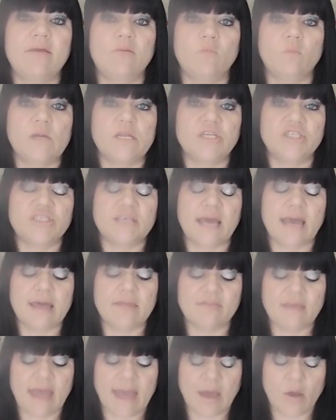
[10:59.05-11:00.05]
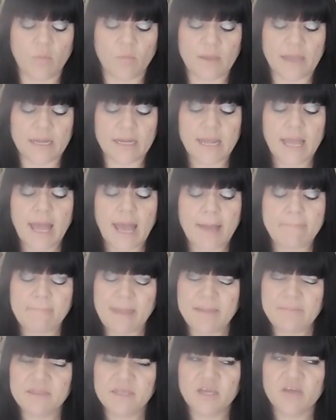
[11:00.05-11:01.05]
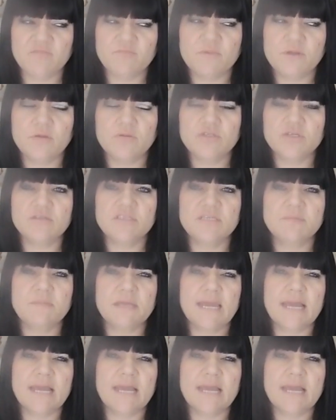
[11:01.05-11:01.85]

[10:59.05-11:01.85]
which they're helping, and maybe the government will do something